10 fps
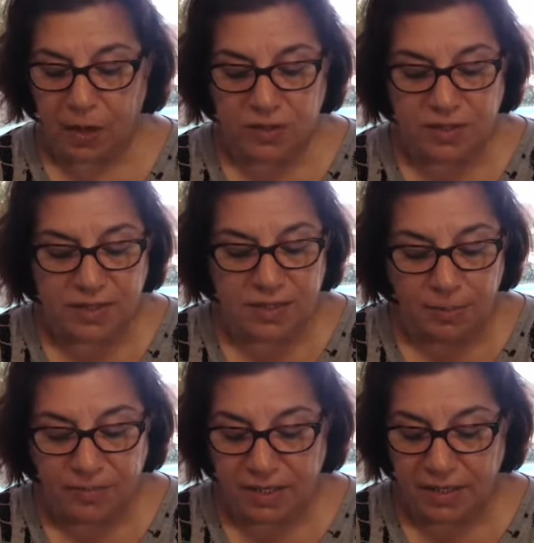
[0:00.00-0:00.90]
on
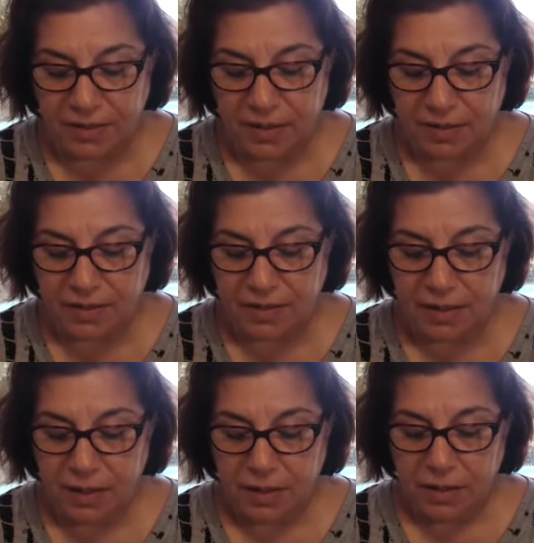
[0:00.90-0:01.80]
something that's
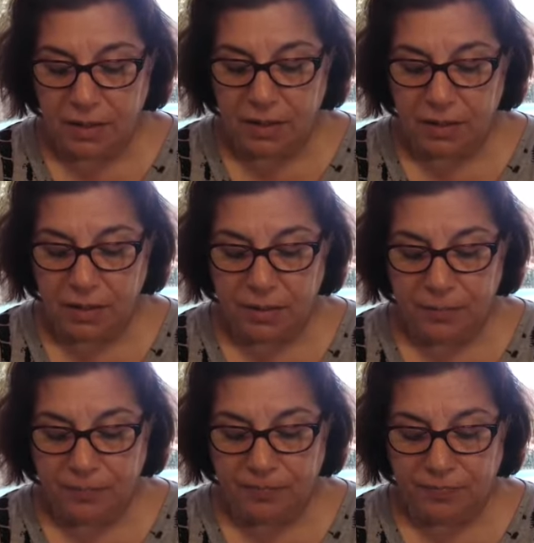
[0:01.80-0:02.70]

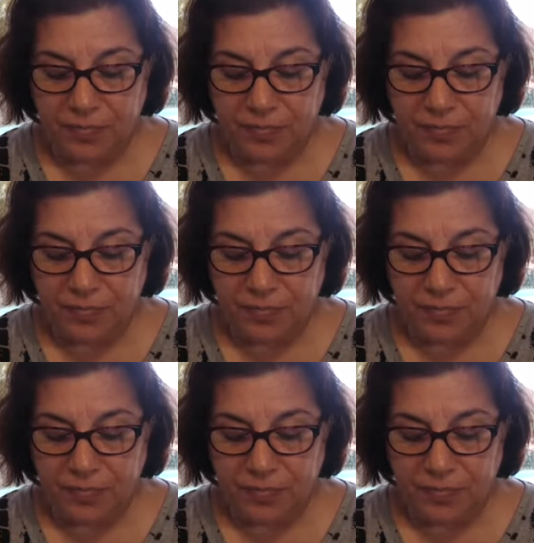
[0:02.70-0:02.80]
um,